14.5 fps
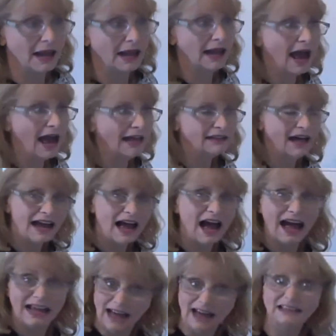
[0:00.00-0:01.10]
is I I
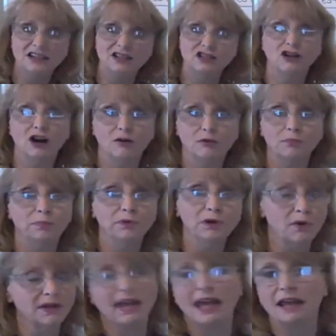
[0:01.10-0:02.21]
like I like to start
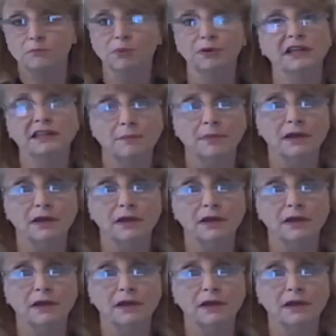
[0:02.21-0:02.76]
with going ahead and